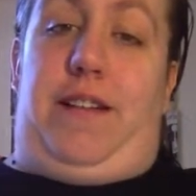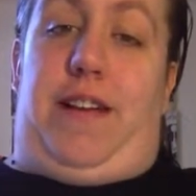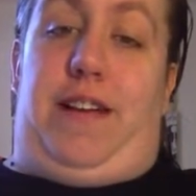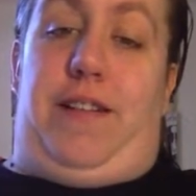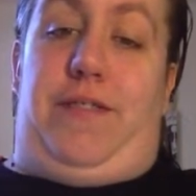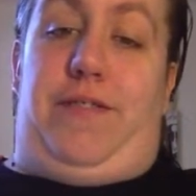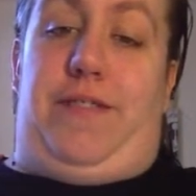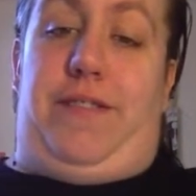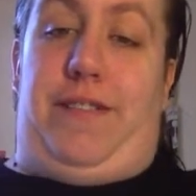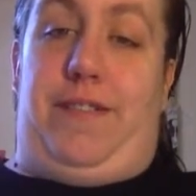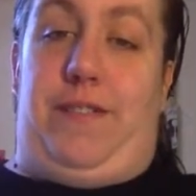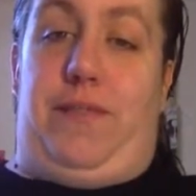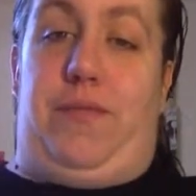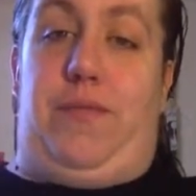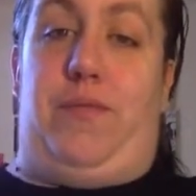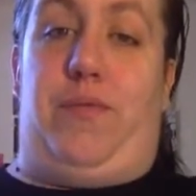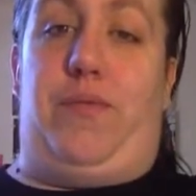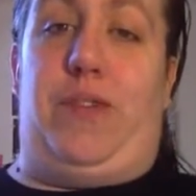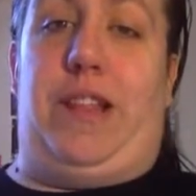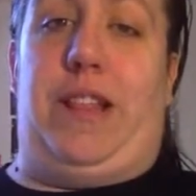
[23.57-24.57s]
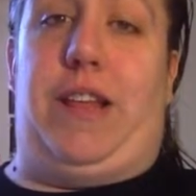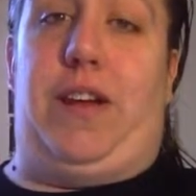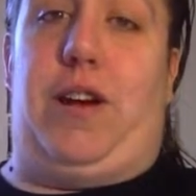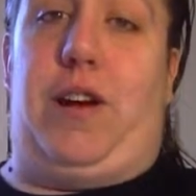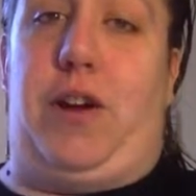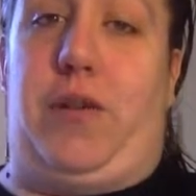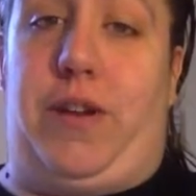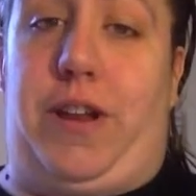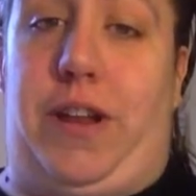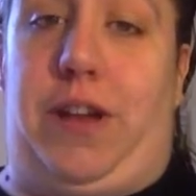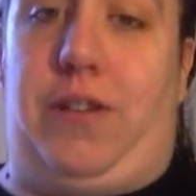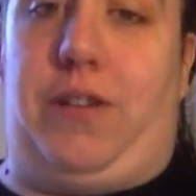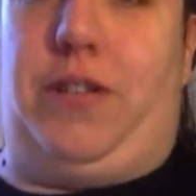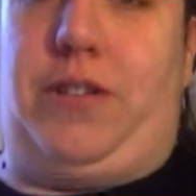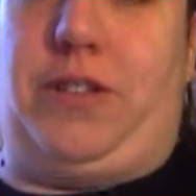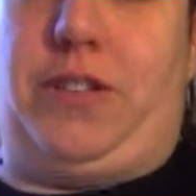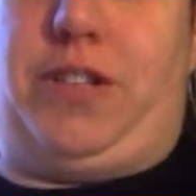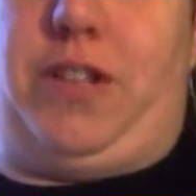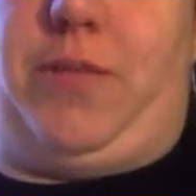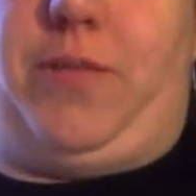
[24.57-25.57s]
I know this is a really awkward angle.
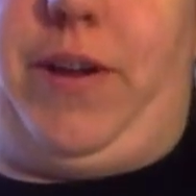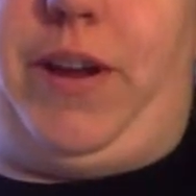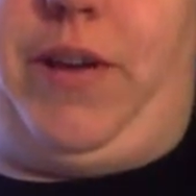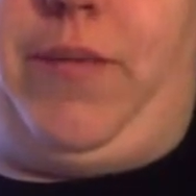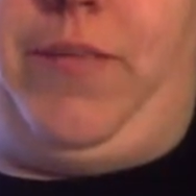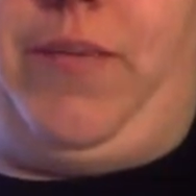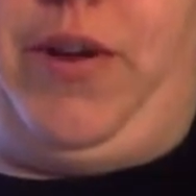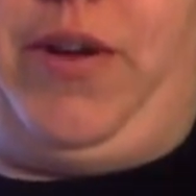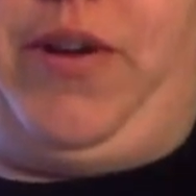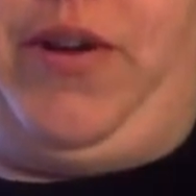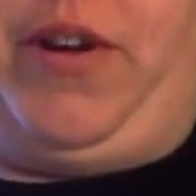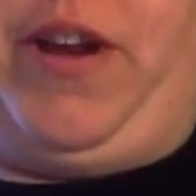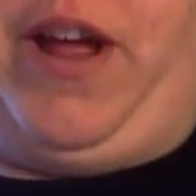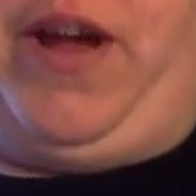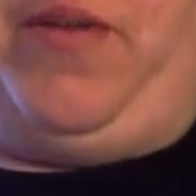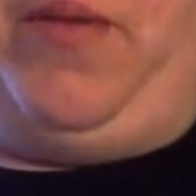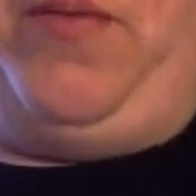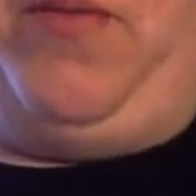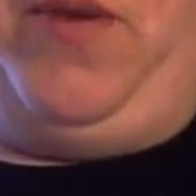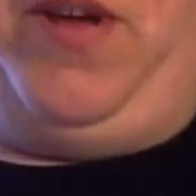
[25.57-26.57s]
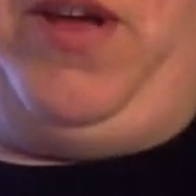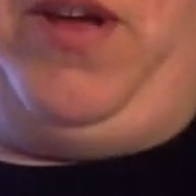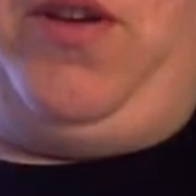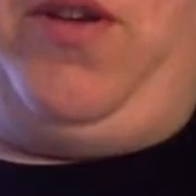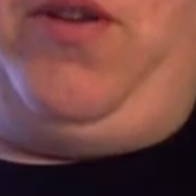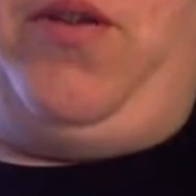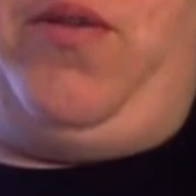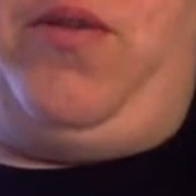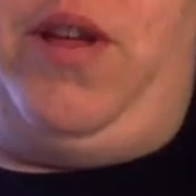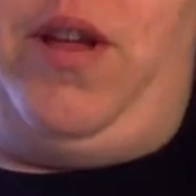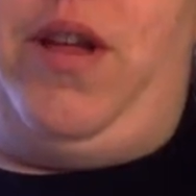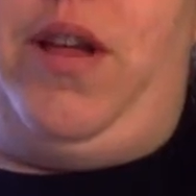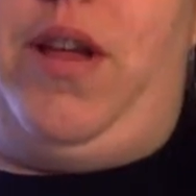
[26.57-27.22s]
I'll just tilt my computer down. Woo!